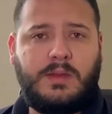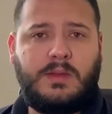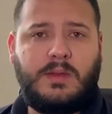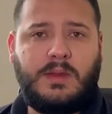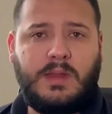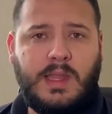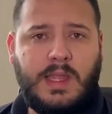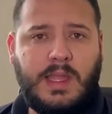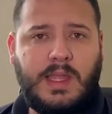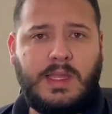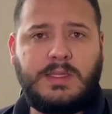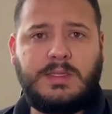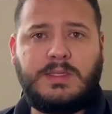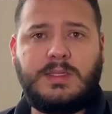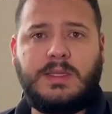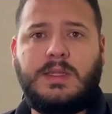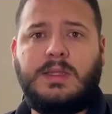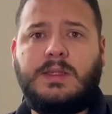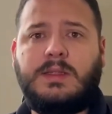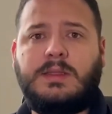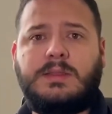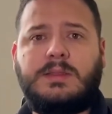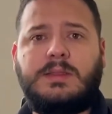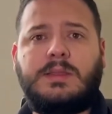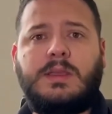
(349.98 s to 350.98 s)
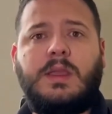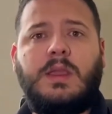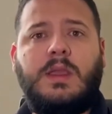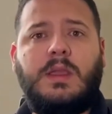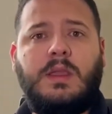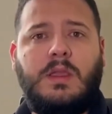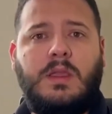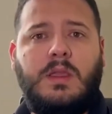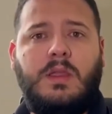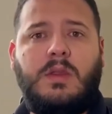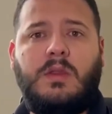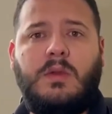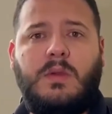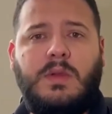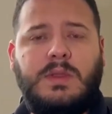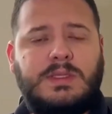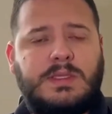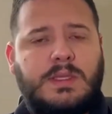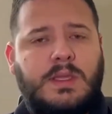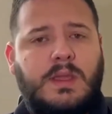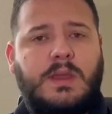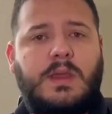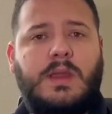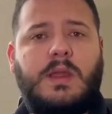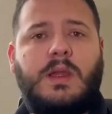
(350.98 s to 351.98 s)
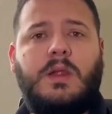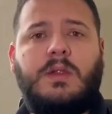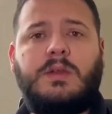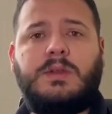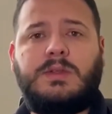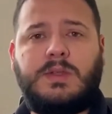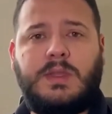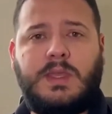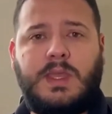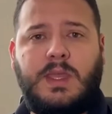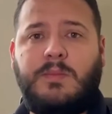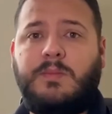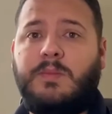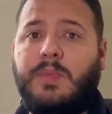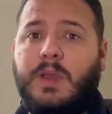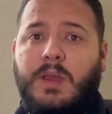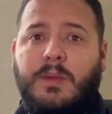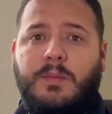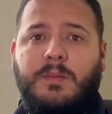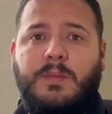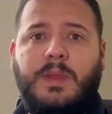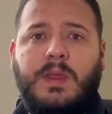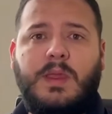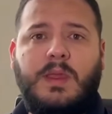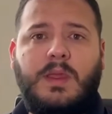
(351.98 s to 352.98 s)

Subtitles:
Legends. You know, it's kind of hard to keep up.